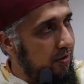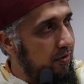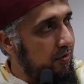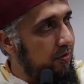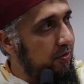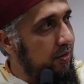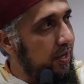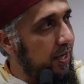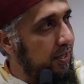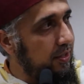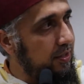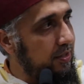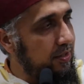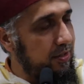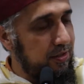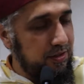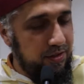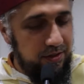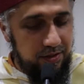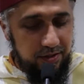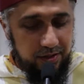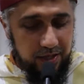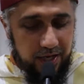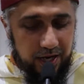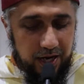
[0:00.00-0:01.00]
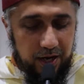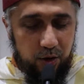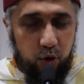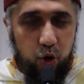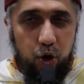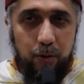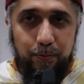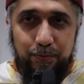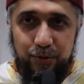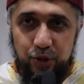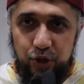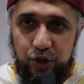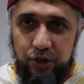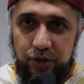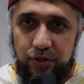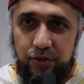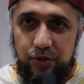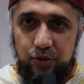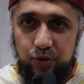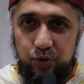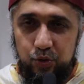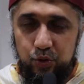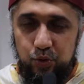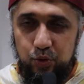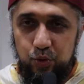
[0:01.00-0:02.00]
That now
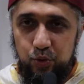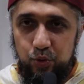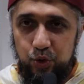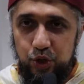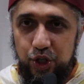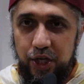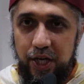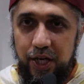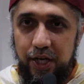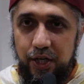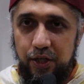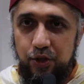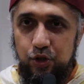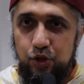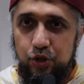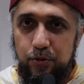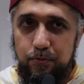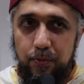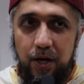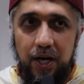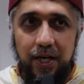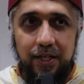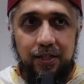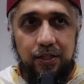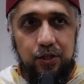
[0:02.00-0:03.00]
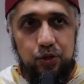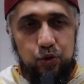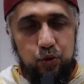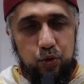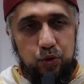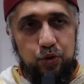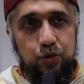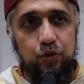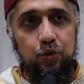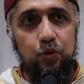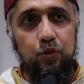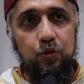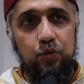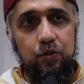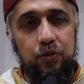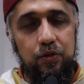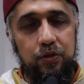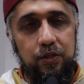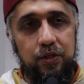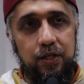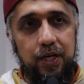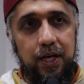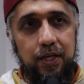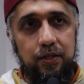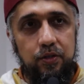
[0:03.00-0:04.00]
option to change mind is also
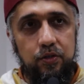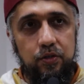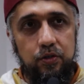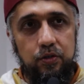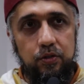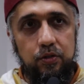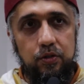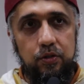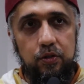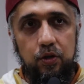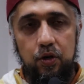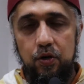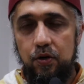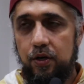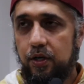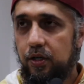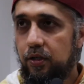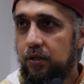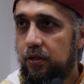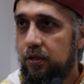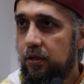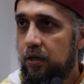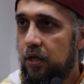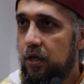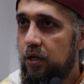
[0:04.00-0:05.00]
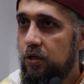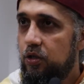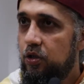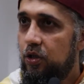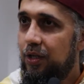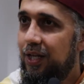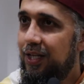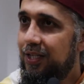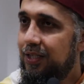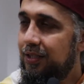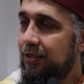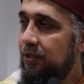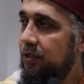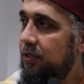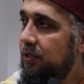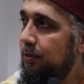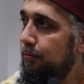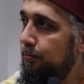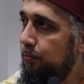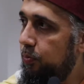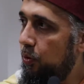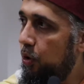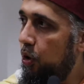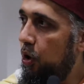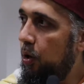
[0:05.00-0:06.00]
cancelled, alright? So that's a
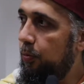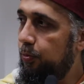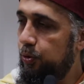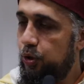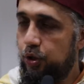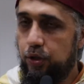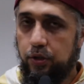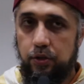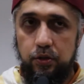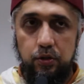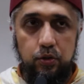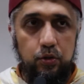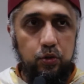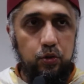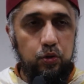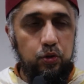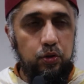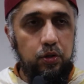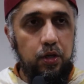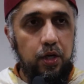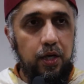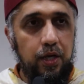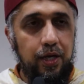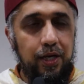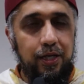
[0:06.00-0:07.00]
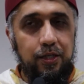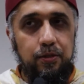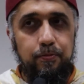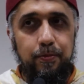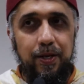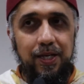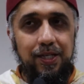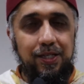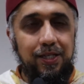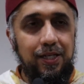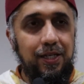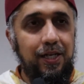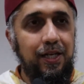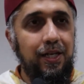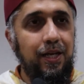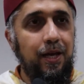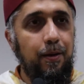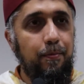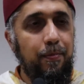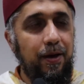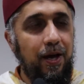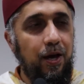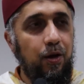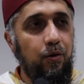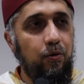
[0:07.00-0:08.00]
simple option. It's basically
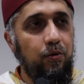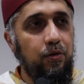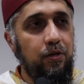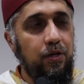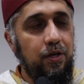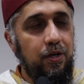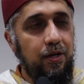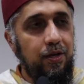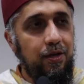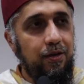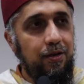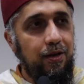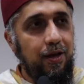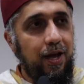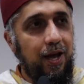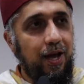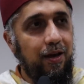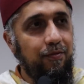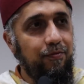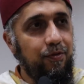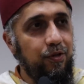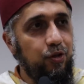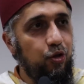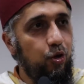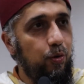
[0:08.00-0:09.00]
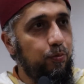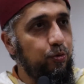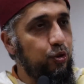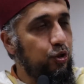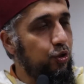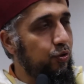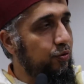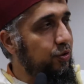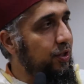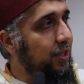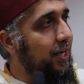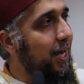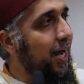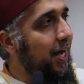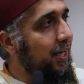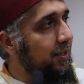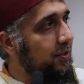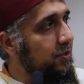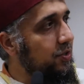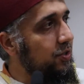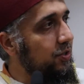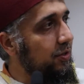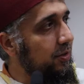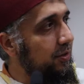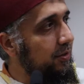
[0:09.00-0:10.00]
about having the option to
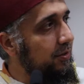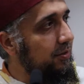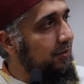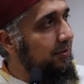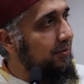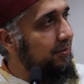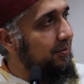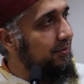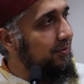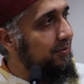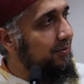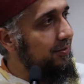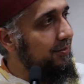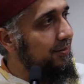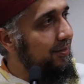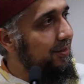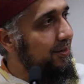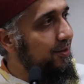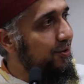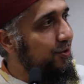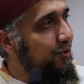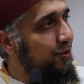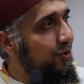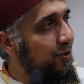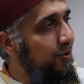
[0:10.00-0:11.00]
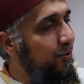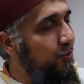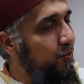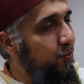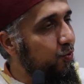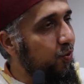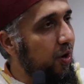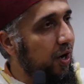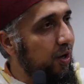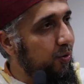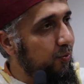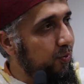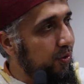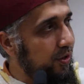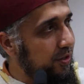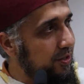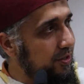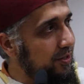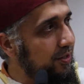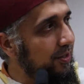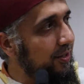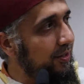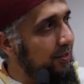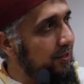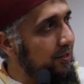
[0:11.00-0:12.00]
cancel while we're
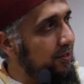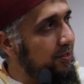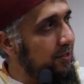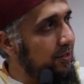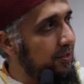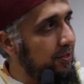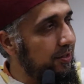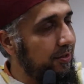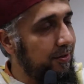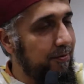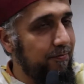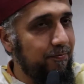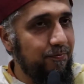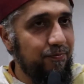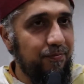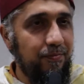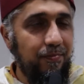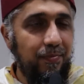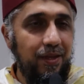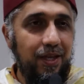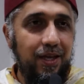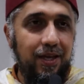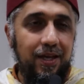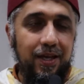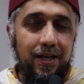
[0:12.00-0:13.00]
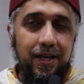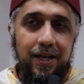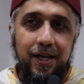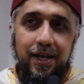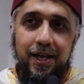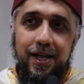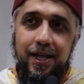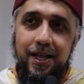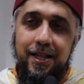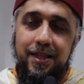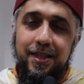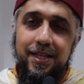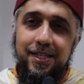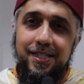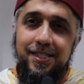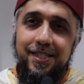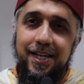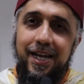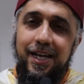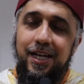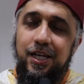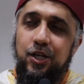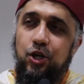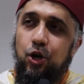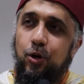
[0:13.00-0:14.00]
still in the sitting. The
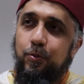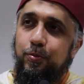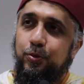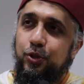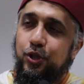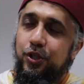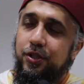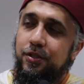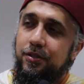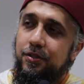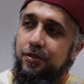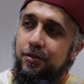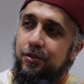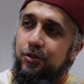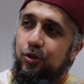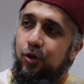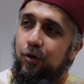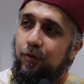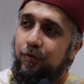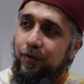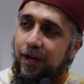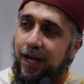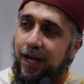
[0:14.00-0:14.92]
second option of